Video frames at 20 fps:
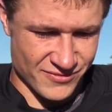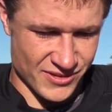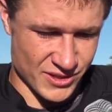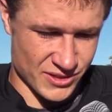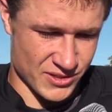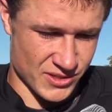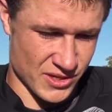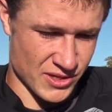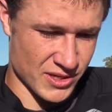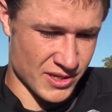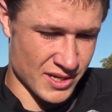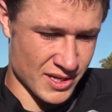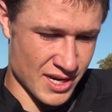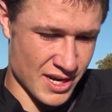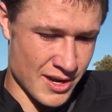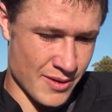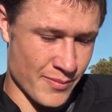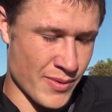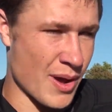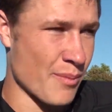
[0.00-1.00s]
Feels good.
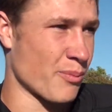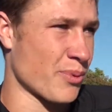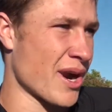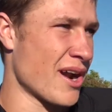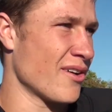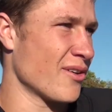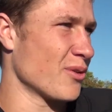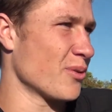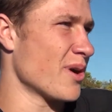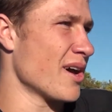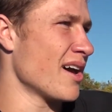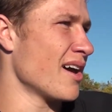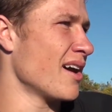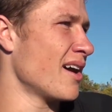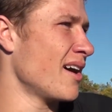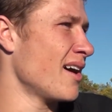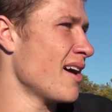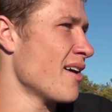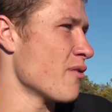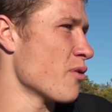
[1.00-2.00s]
I'm proud of the way
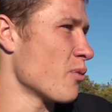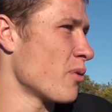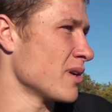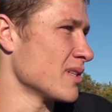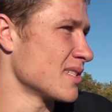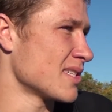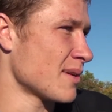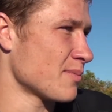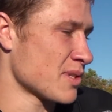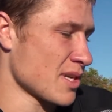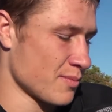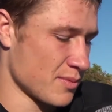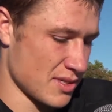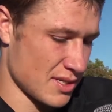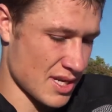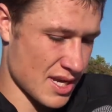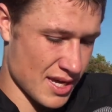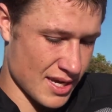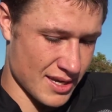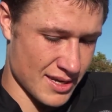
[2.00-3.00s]
everyone stepped up
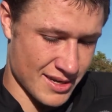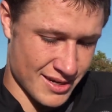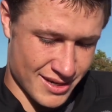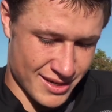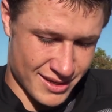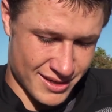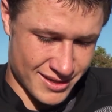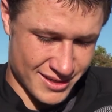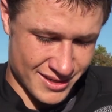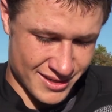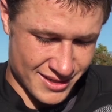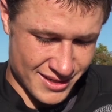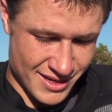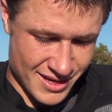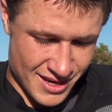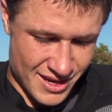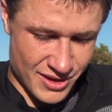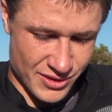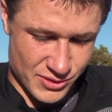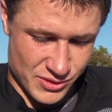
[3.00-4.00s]
today, and
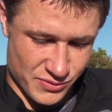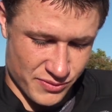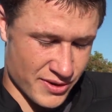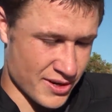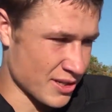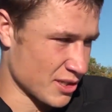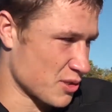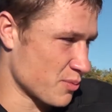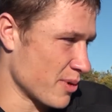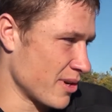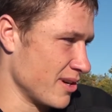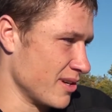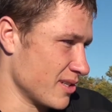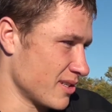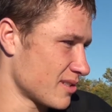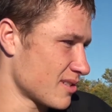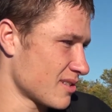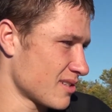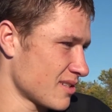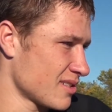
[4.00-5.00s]
it was a fun
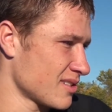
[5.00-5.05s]
experience.